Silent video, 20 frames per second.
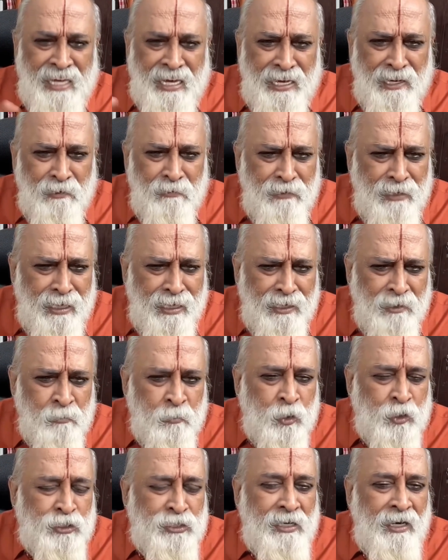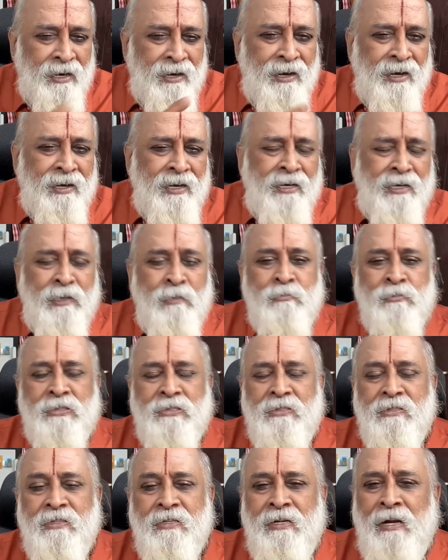There where emotional connect
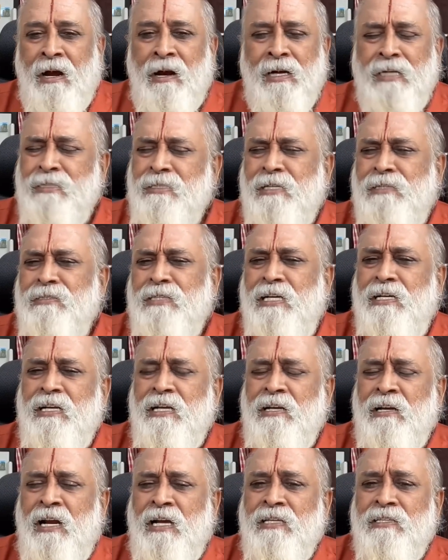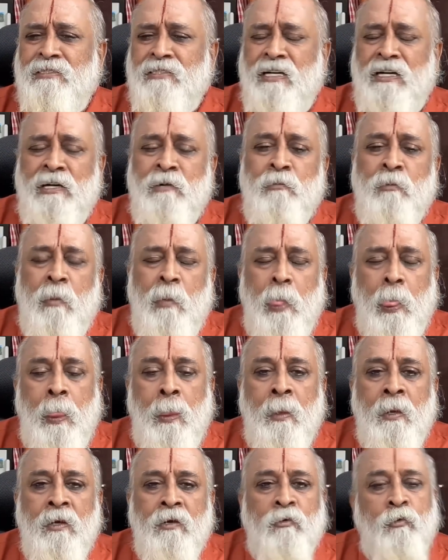comes, not just getting an ice cream,
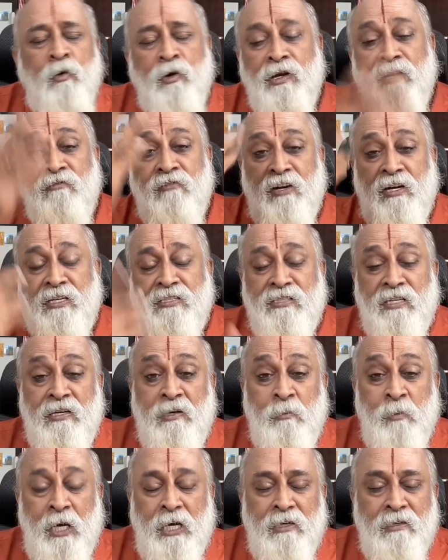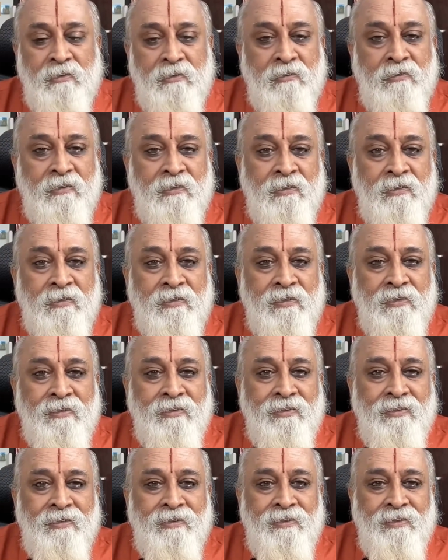going for a cinema.
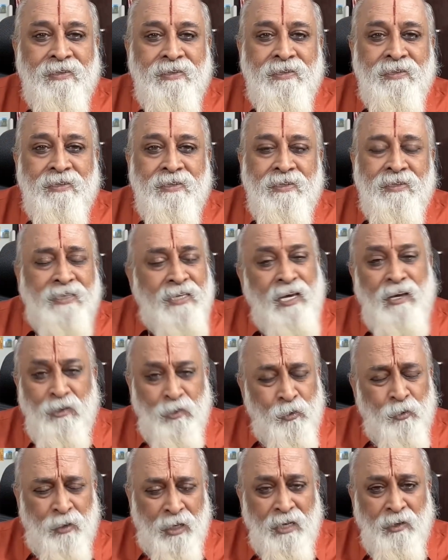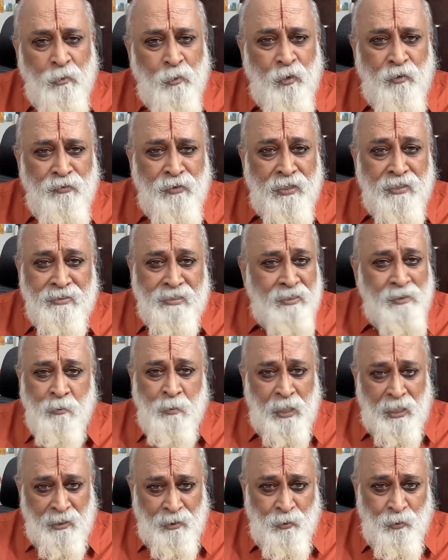Yeah, you can go for a
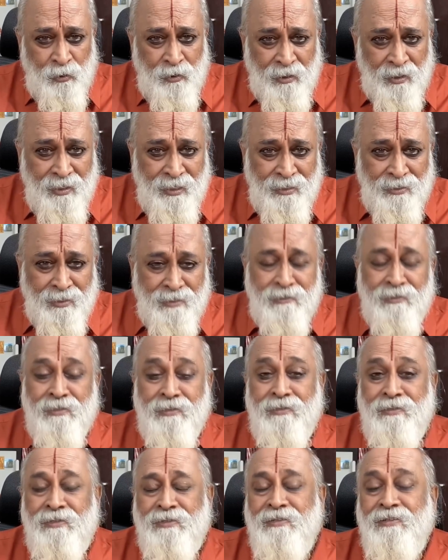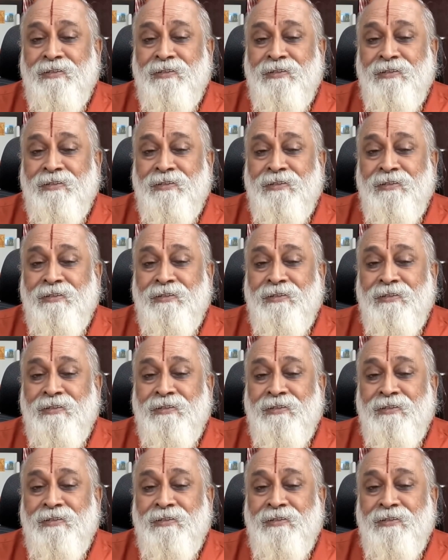cinema. I don't deny that.